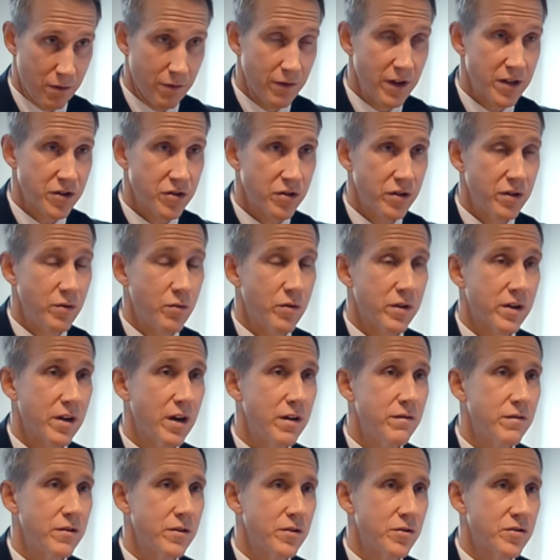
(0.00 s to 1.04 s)
eventually
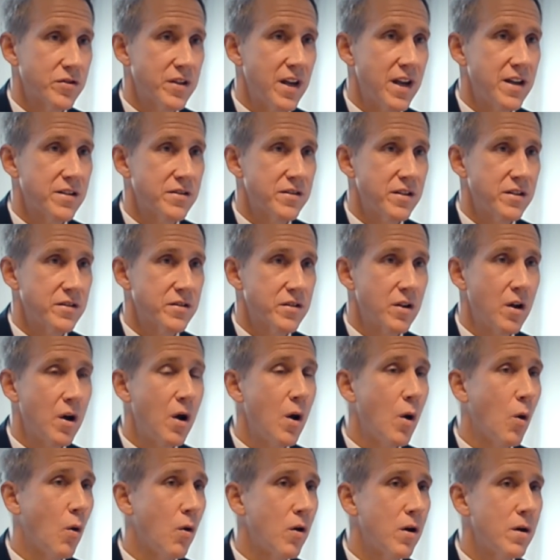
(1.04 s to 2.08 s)
recover those assets,
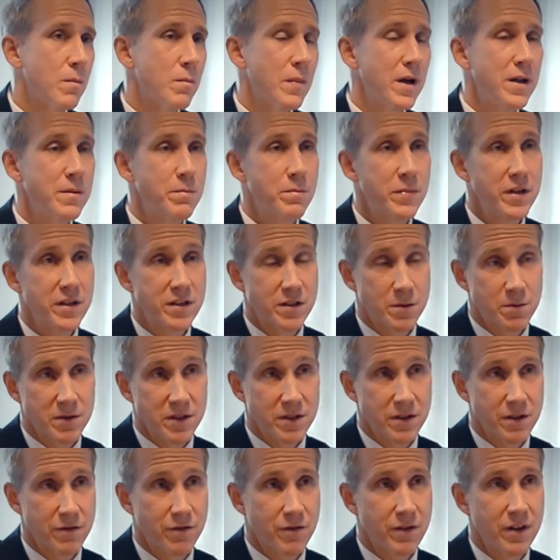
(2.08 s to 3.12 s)
or it might be
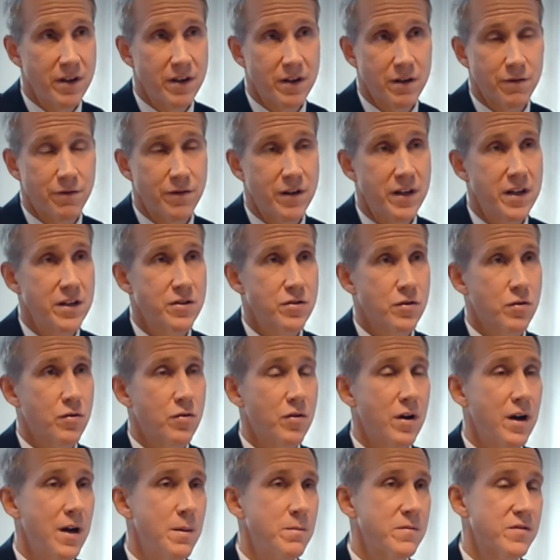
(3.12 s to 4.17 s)
specifically on a financial
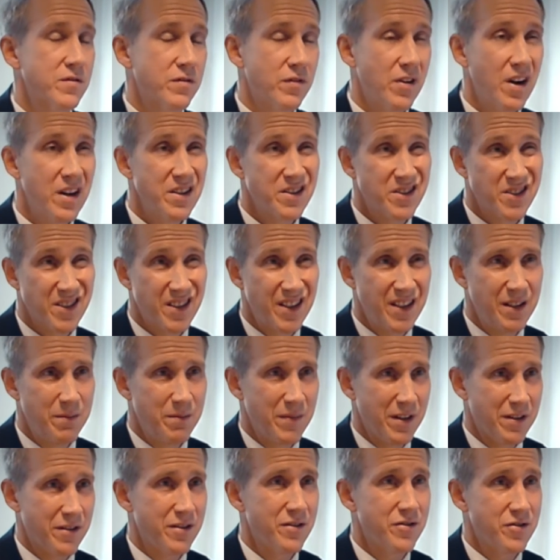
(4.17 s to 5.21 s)
crimes fraud
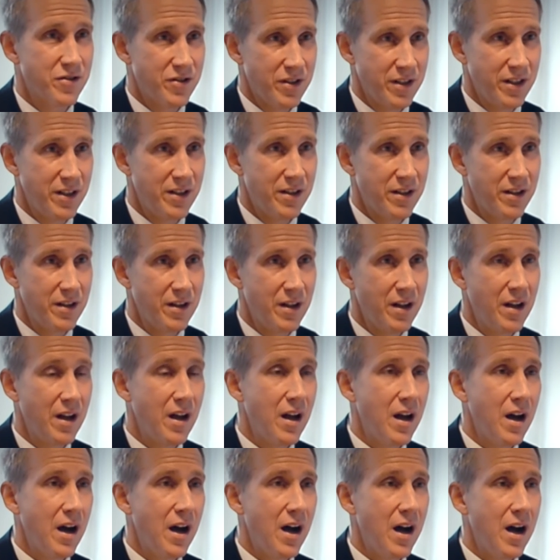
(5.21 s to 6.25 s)
scheme that they're
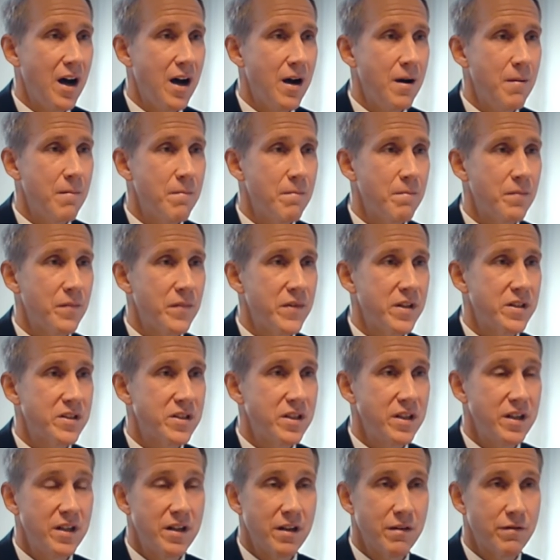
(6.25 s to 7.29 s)
seeing.
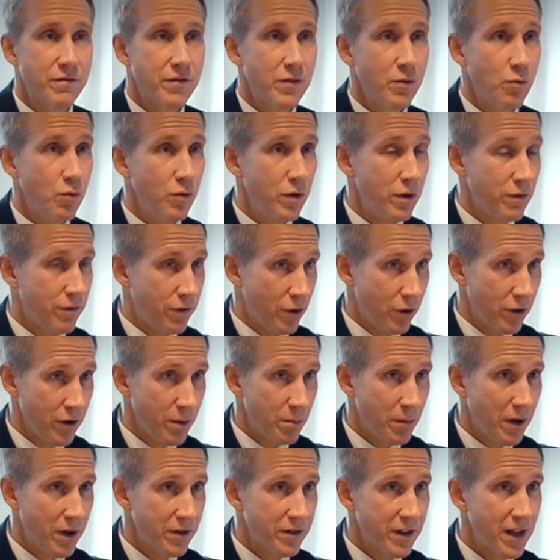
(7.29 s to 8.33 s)
Seeing if we've heard
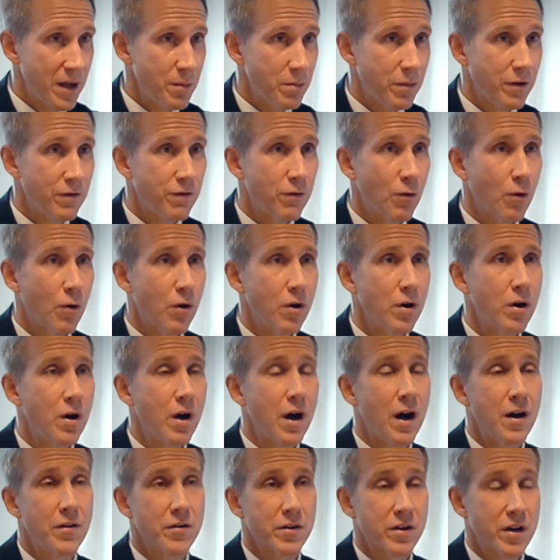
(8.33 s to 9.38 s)
about that before,
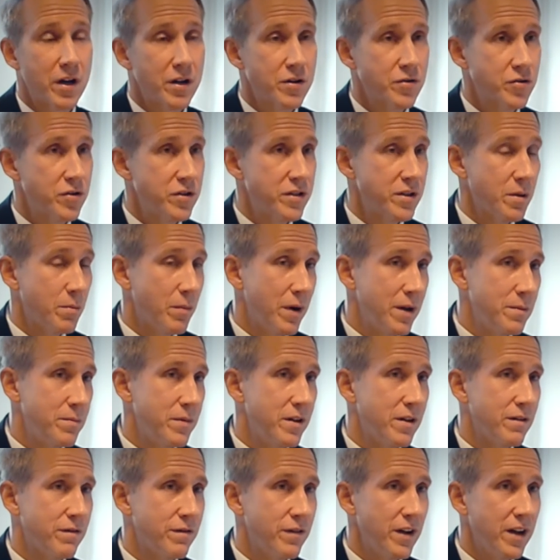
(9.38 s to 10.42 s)
other countries that might
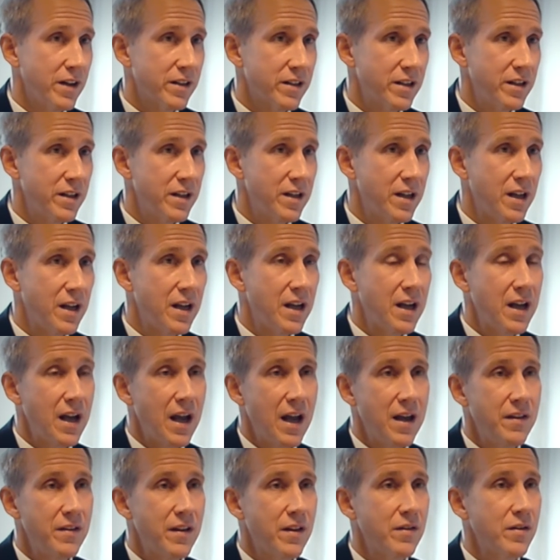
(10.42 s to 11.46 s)
be affected,
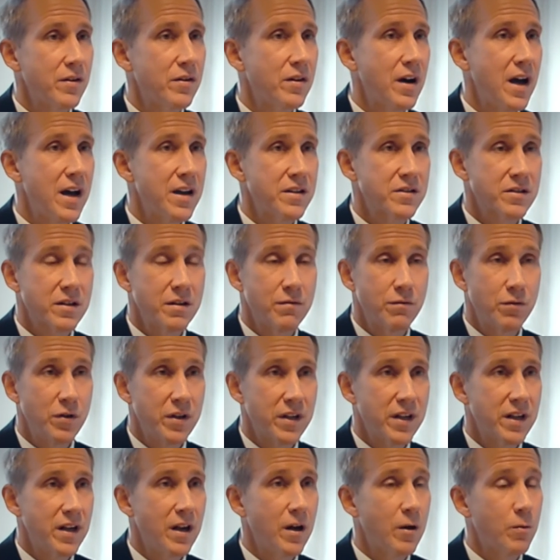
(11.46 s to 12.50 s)
and then they'll ask if we
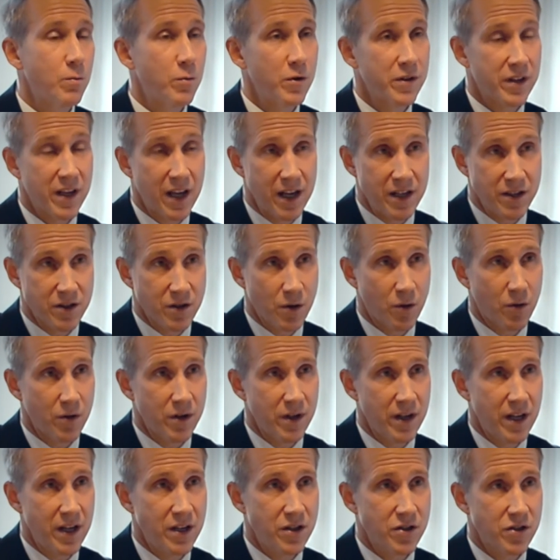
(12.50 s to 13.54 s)
can help with case
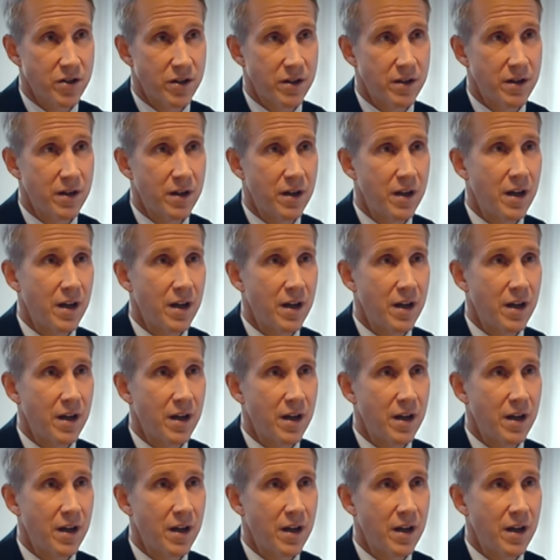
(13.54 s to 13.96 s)
coordination.